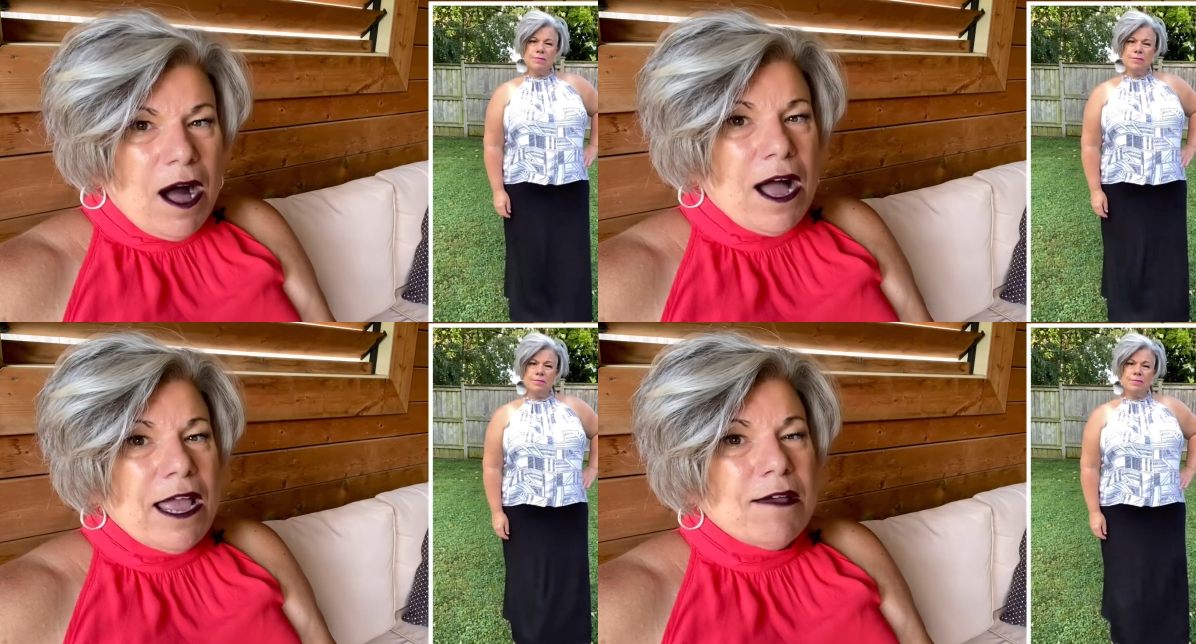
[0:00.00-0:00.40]

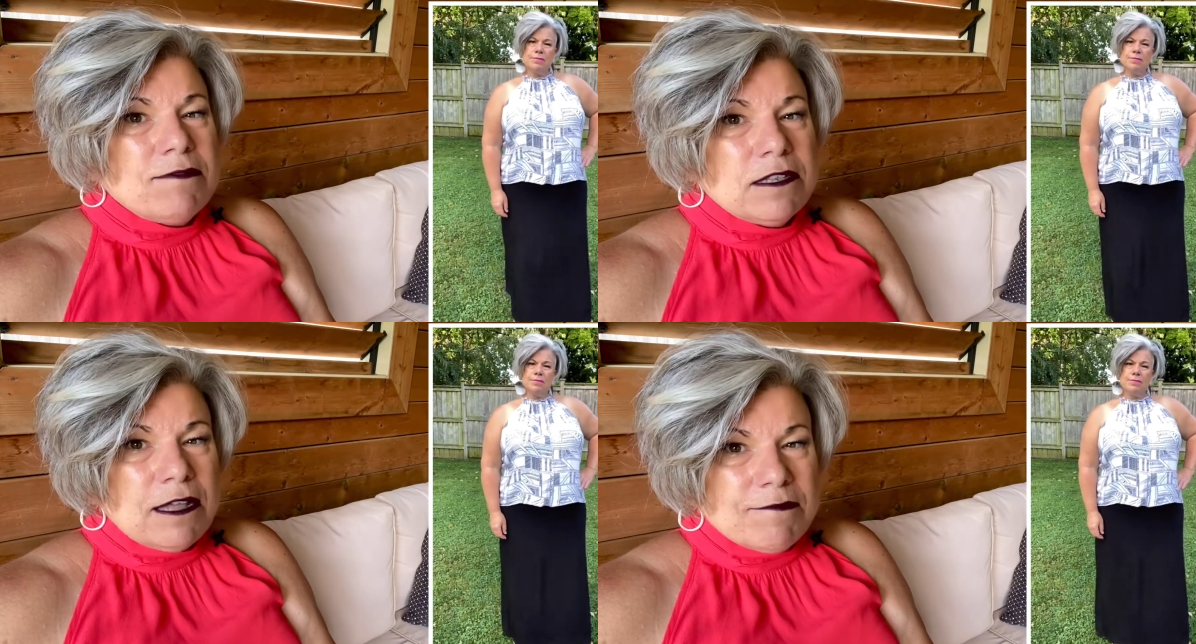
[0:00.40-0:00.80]
Speaker 1: I have
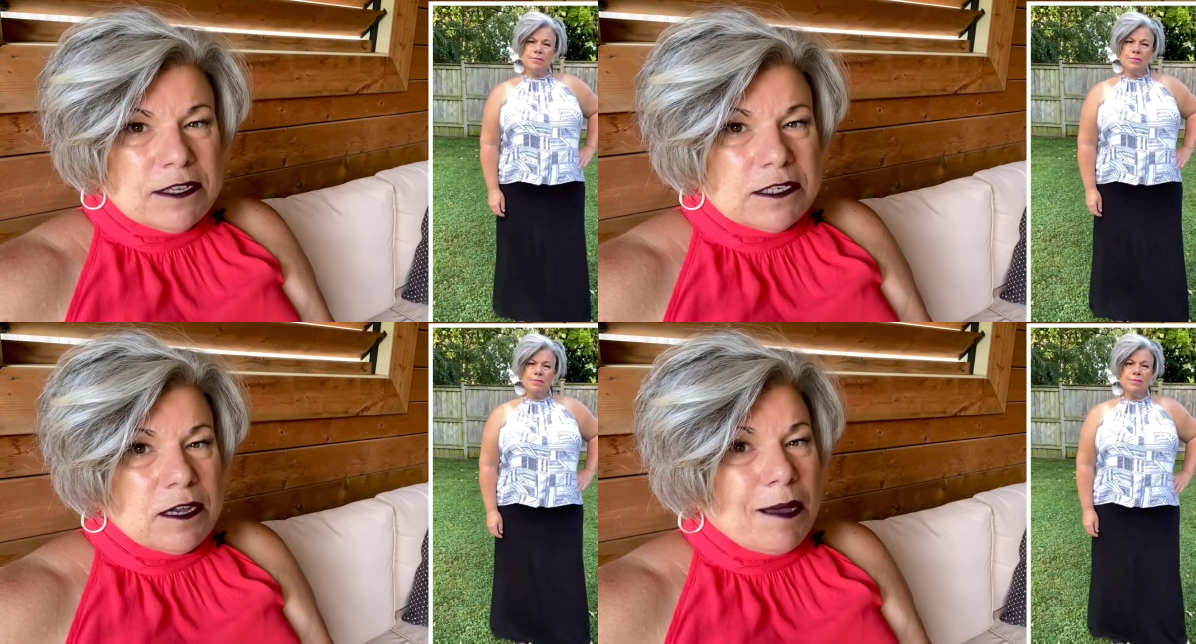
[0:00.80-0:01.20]
loved
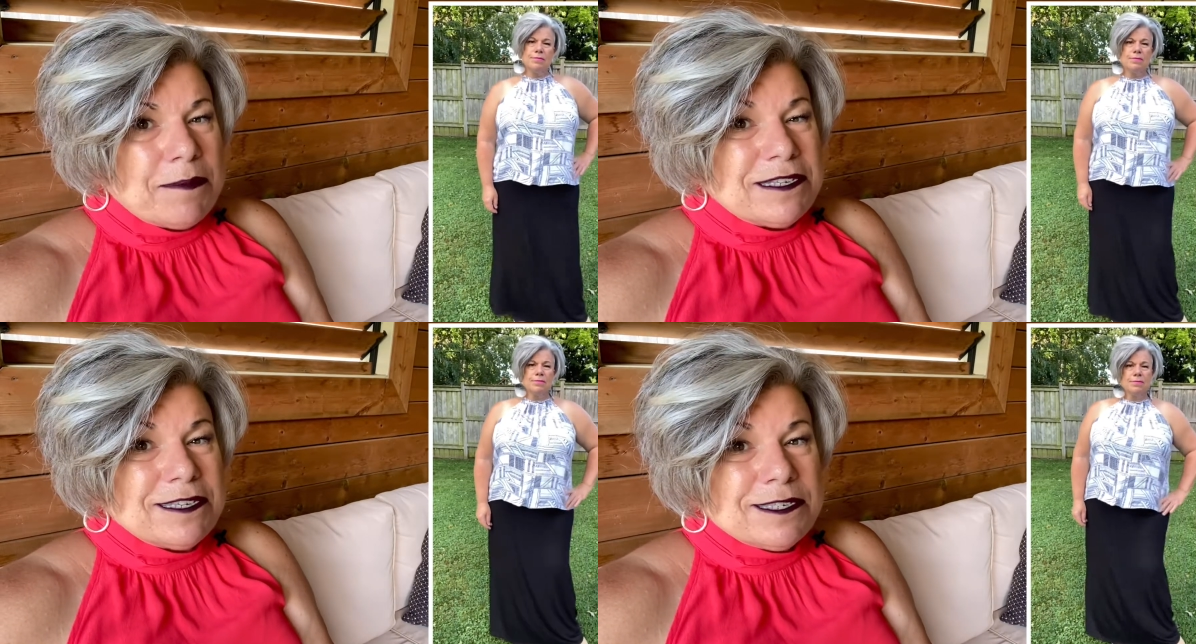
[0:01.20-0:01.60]
this top.
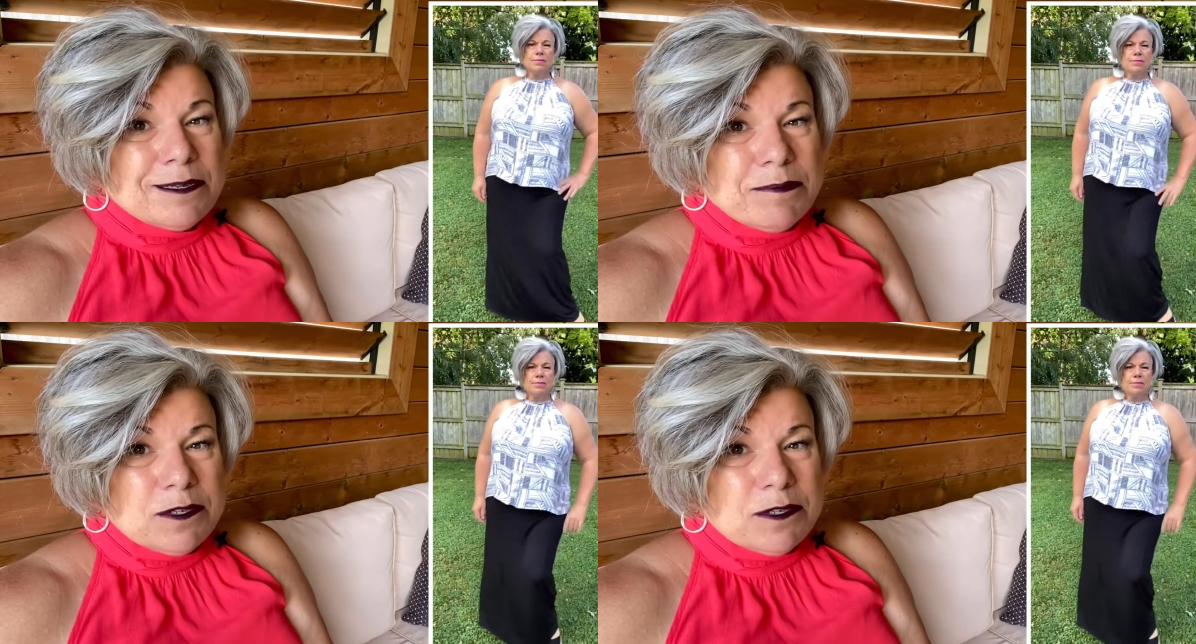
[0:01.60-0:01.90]
It's a simple